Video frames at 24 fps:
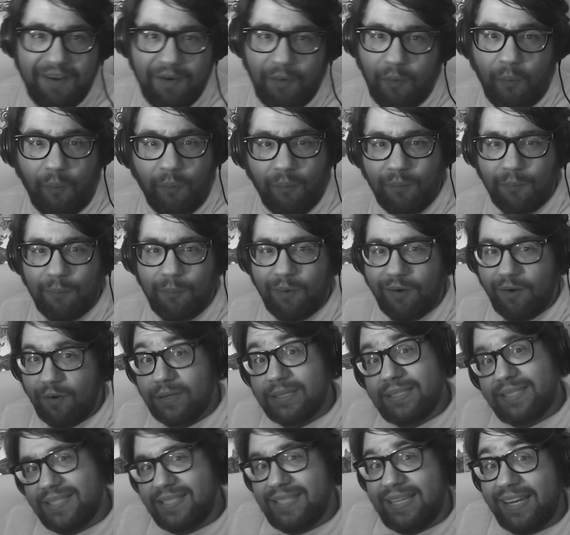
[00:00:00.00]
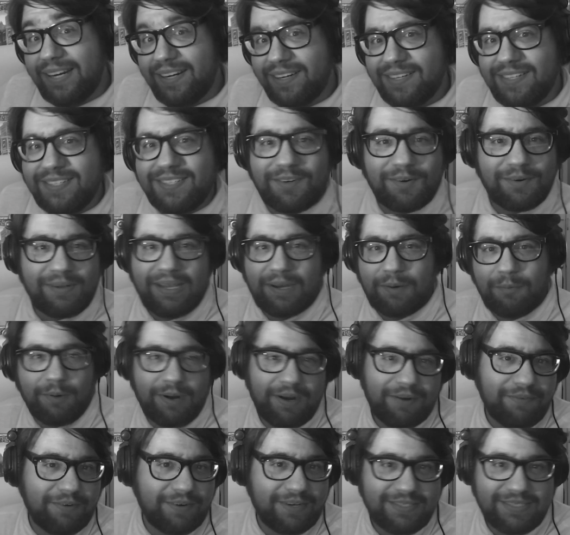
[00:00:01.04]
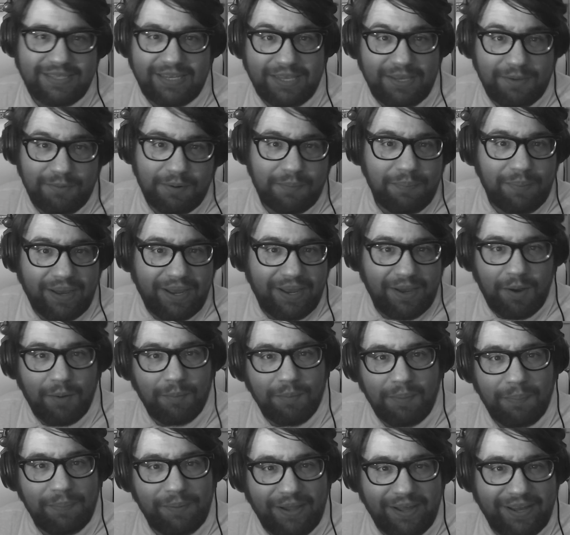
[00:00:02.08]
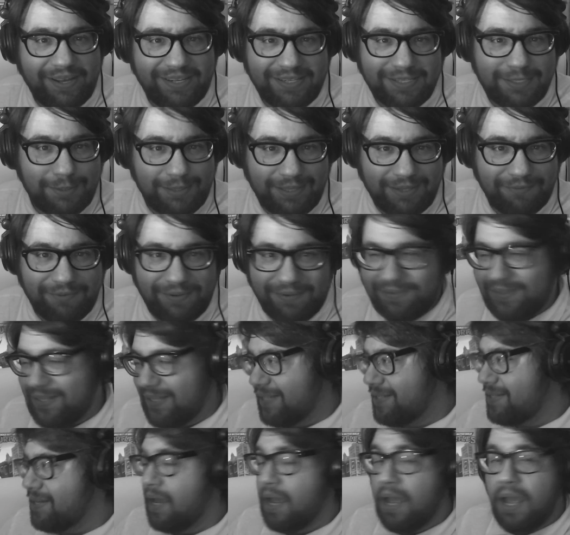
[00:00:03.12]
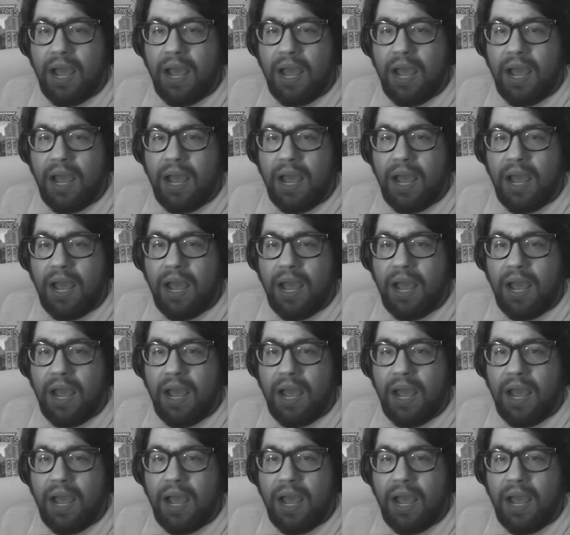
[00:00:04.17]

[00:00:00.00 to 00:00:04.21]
or Sears, or like wherever it is that you would buy a home appliance in the 50s.